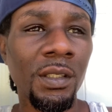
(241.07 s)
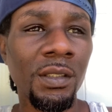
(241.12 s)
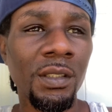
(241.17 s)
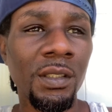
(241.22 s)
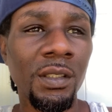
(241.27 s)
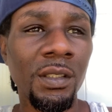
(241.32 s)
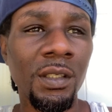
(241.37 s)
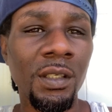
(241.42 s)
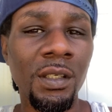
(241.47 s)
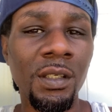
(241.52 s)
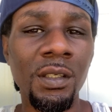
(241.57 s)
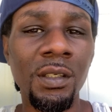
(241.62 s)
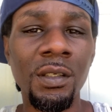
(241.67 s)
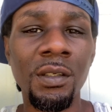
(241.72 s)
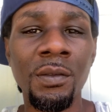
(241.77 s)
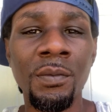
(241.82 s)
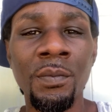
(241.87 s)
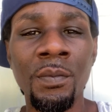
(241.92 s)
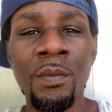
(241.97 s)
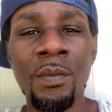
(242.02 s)
Till then,
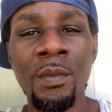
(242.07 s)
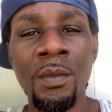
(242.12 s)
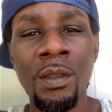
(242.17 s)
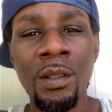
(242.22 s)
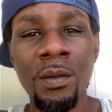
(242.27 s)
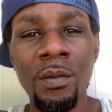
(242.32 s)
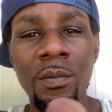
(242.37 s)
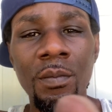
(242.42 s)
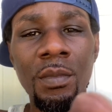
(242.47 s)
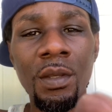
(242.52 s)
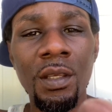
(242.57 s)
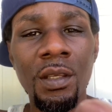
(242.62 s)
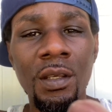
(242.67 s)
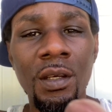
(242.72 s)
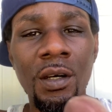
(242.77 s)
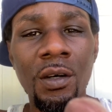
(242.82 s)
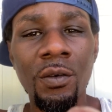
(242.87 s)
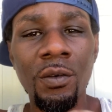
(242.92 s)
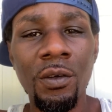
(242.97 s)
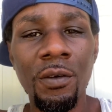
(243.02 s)
man,
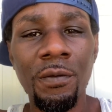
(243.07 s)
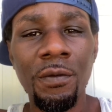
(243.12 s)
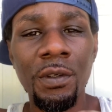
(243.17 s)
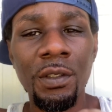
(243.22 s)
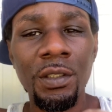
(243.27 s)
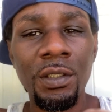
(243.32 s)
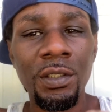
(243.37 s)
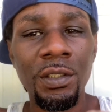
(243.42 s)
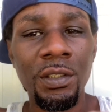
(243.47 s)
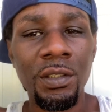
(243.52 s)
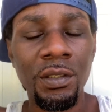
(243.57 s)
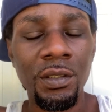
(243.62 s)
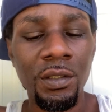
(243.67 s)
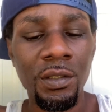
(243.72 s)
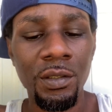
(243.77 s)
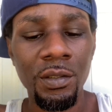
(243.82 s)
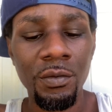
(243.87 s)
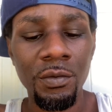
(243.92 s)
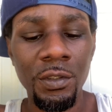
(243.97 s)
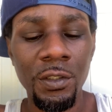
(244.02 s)
hold up for you.
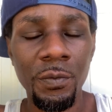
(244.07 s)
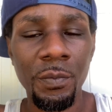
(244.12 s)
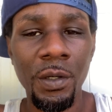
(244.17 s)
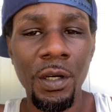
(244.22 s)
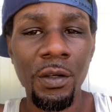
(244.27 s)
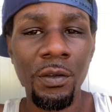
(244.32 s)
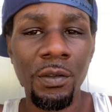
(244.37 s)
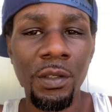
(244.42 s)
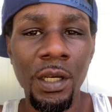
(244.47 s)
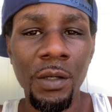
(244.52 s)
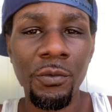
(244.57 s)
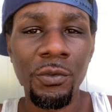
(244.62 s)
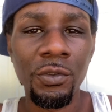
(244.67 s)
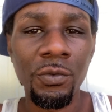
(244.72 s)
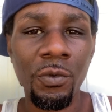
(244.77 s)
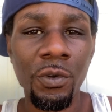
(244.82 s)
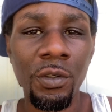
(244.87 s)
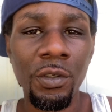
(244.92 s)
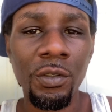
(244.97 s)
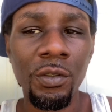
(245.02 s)
Do just do not what you
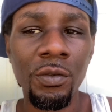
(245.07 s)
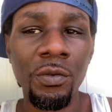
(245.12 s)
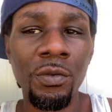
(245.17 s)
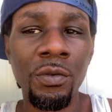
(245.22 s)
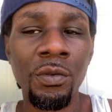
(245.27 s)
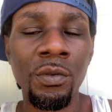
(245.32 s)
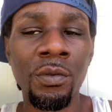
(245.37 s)
want to do.